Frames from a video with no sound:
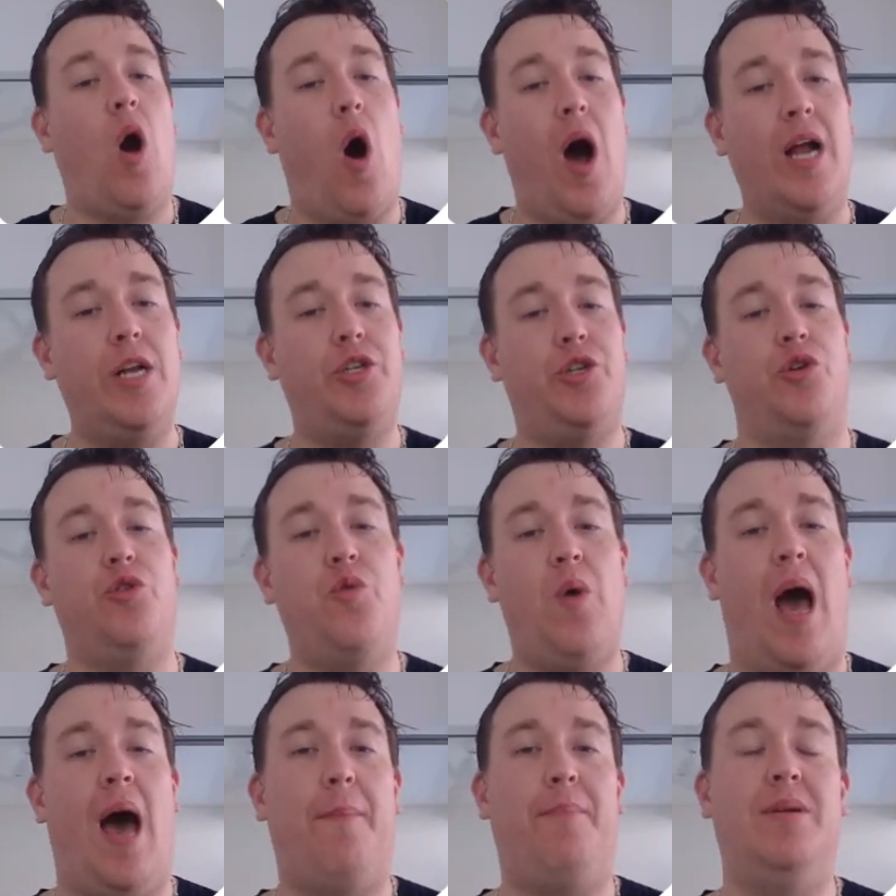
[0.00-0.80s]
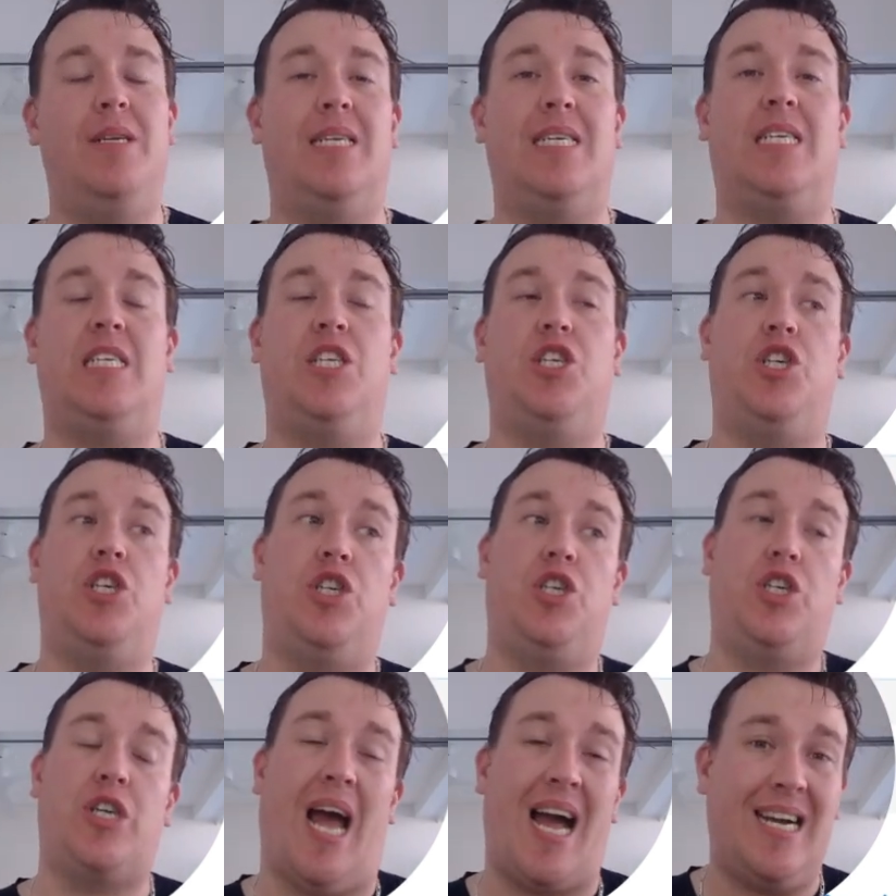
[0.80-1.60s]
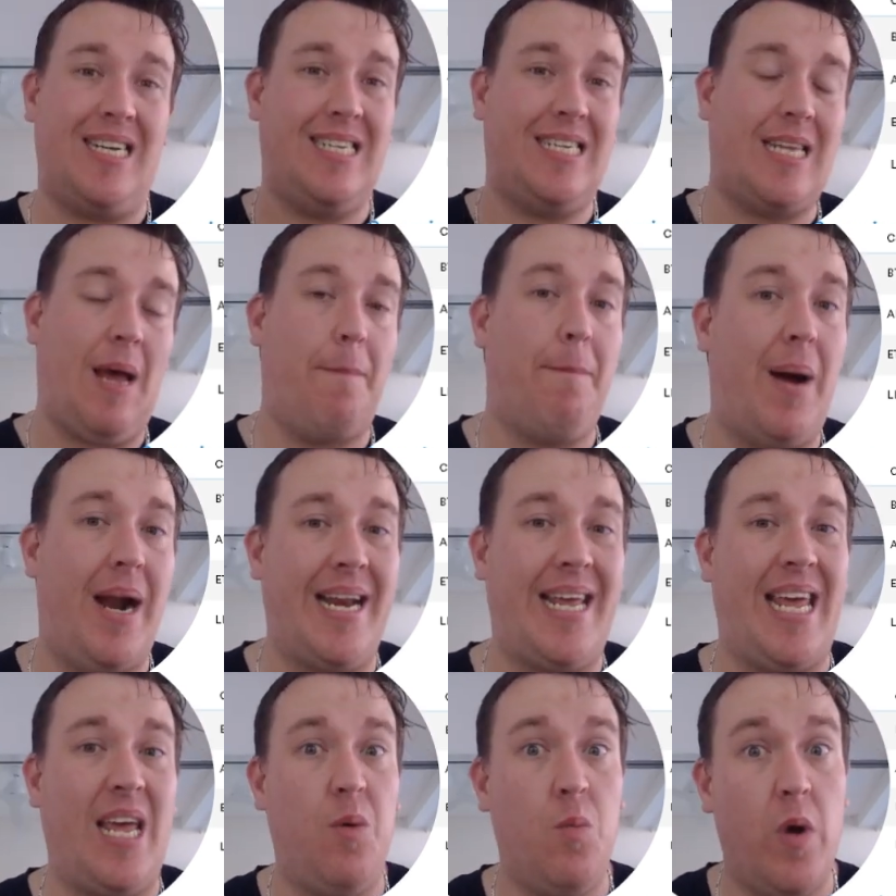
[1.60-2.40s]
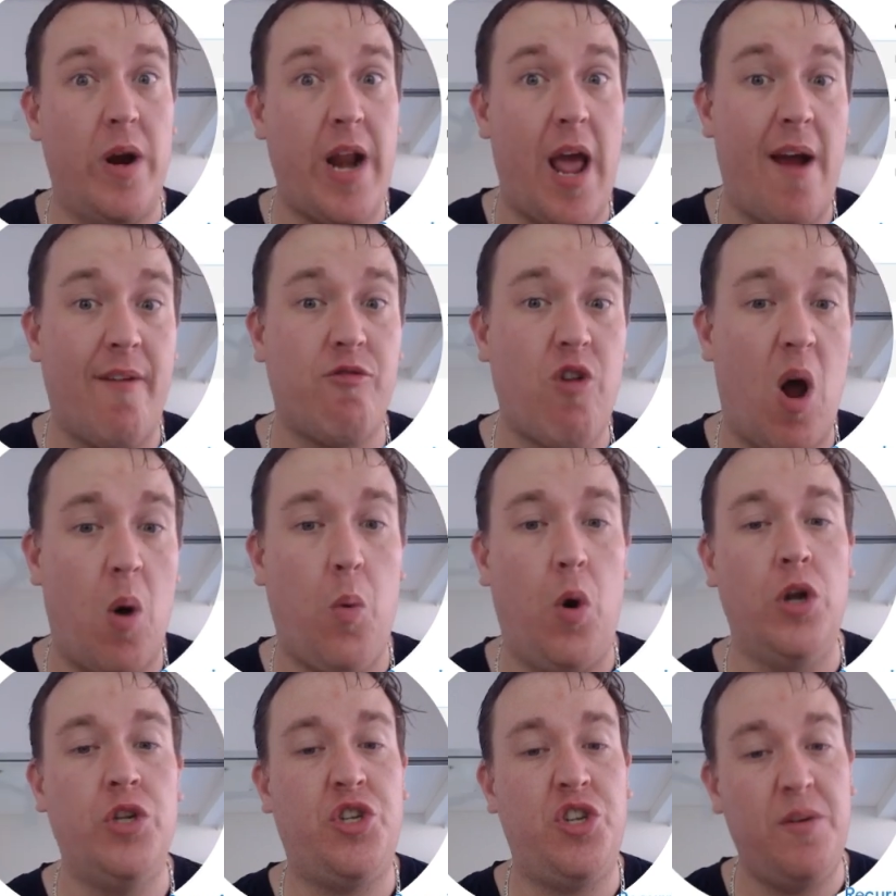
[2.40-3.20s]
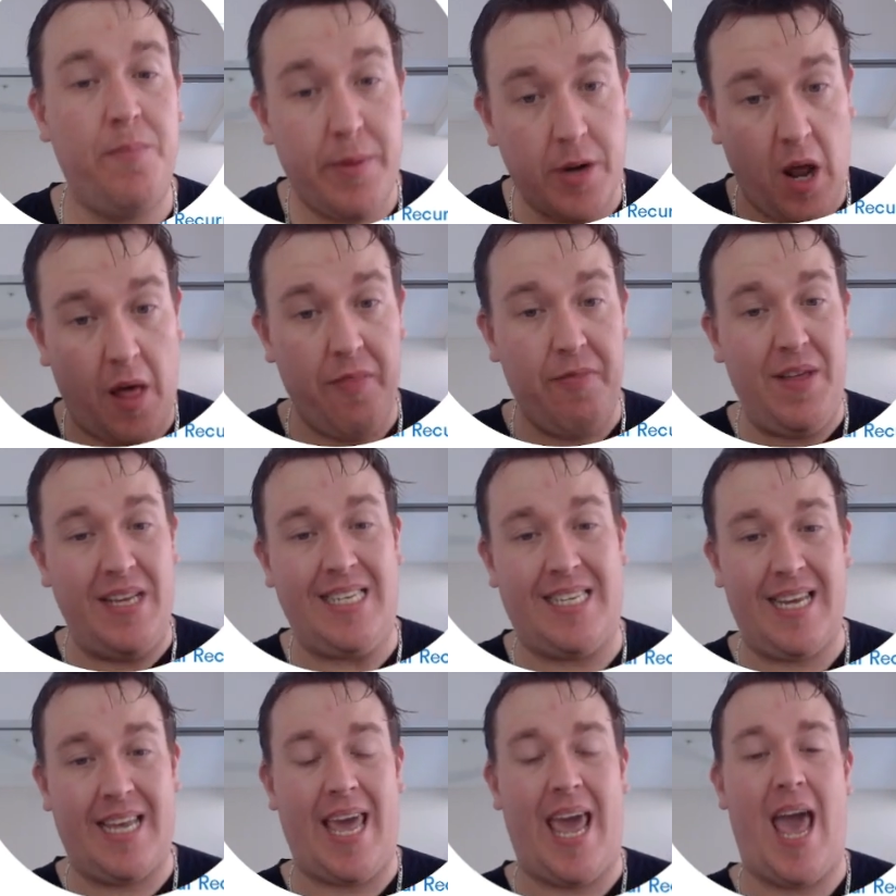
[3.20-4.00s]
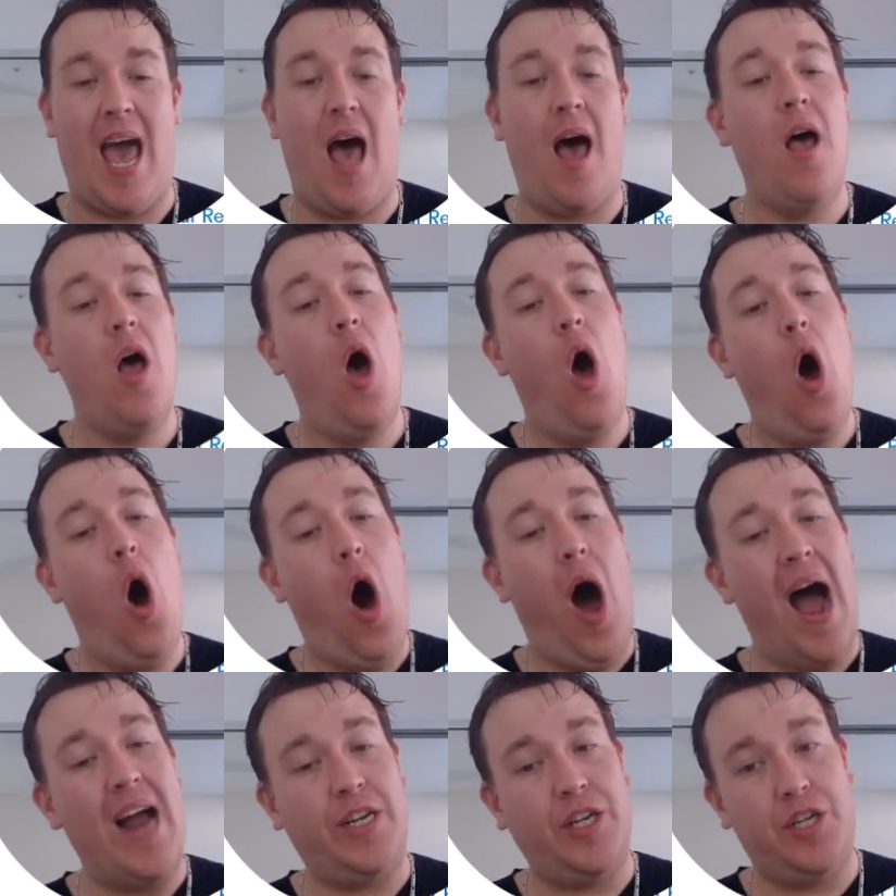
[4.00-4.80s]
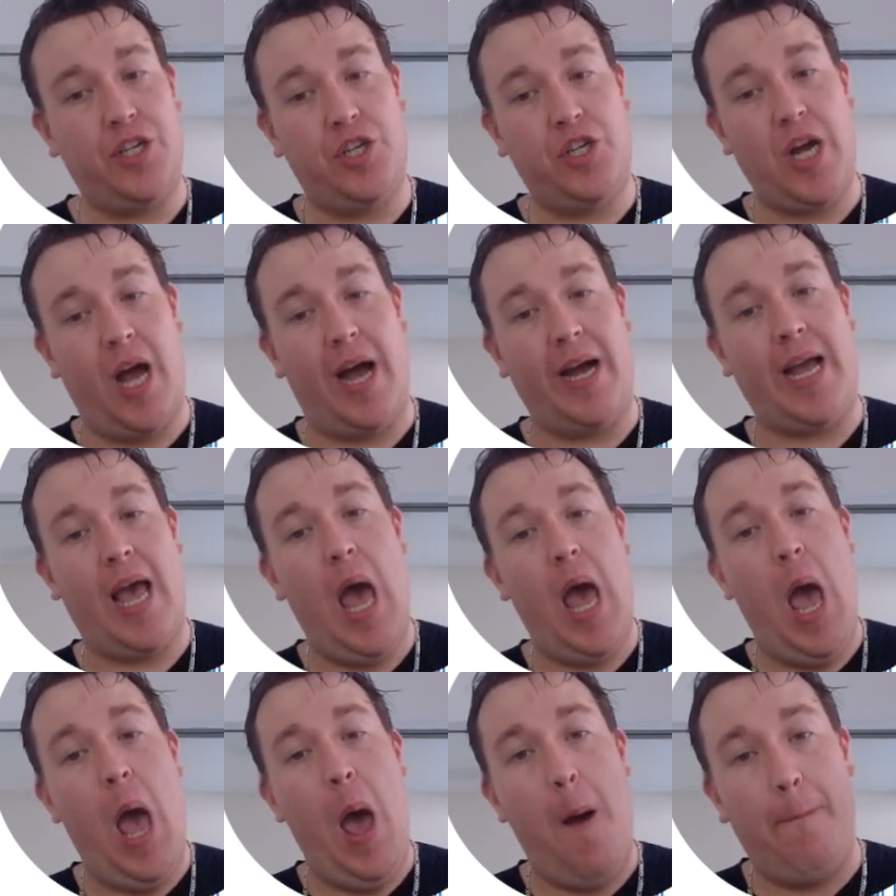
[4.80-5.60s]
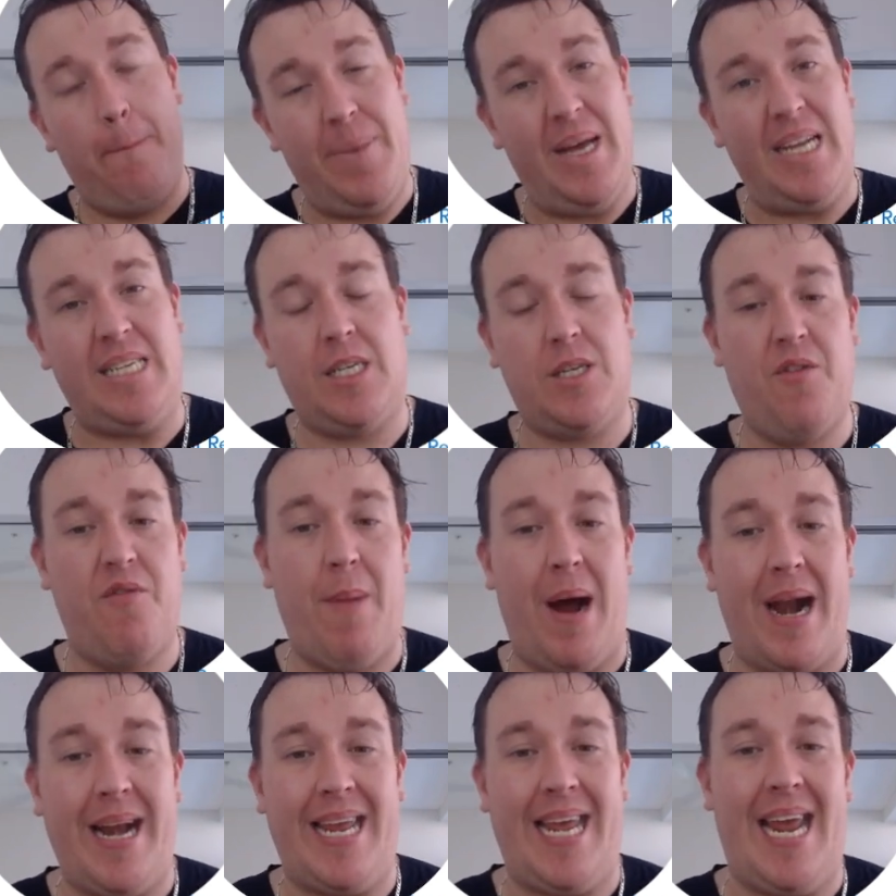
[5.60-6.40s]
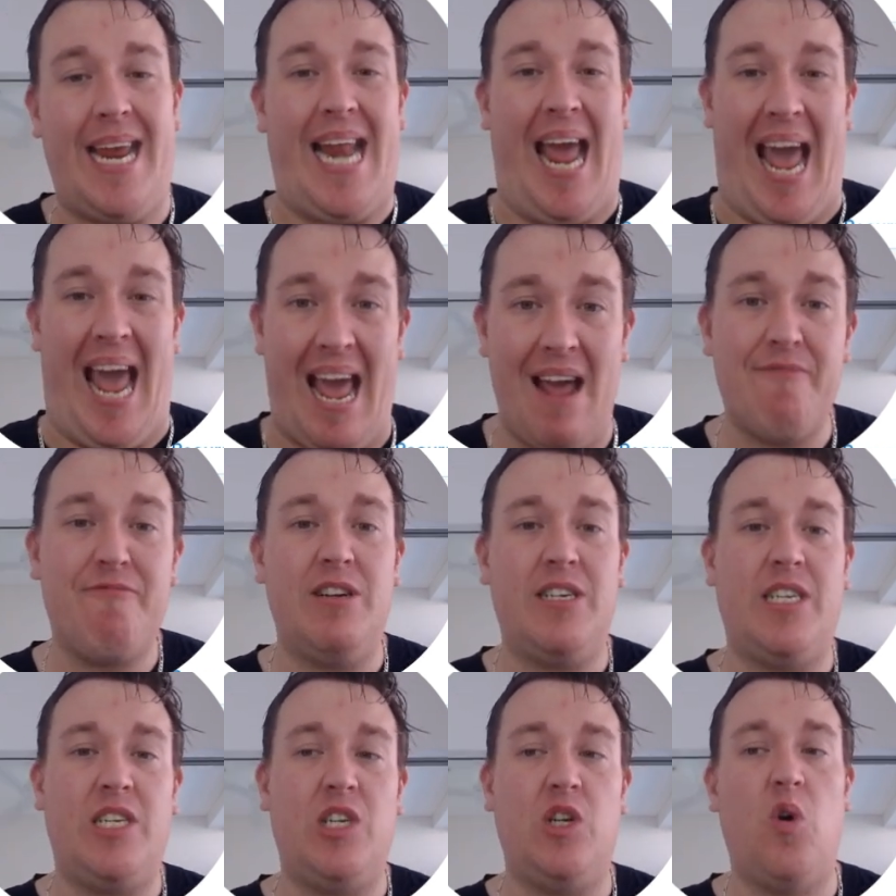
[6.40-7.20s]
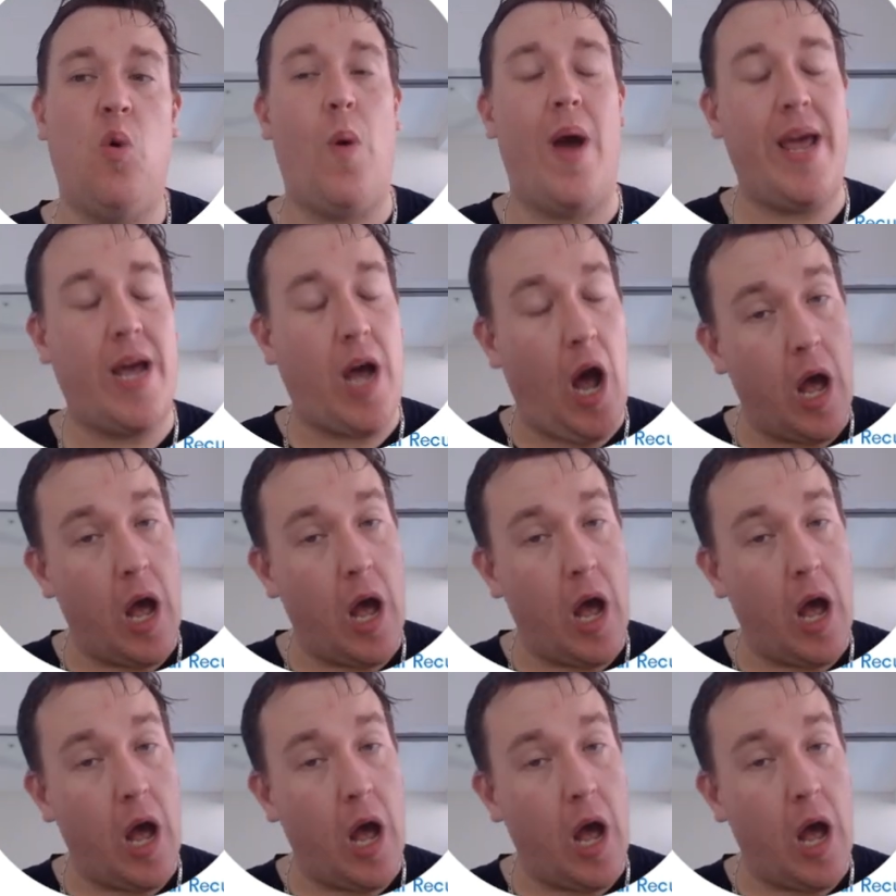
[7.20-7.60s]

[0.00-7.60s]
I do happen to chuck some money in whenever I want to, but on this account, I just chuck bits of money in every single week.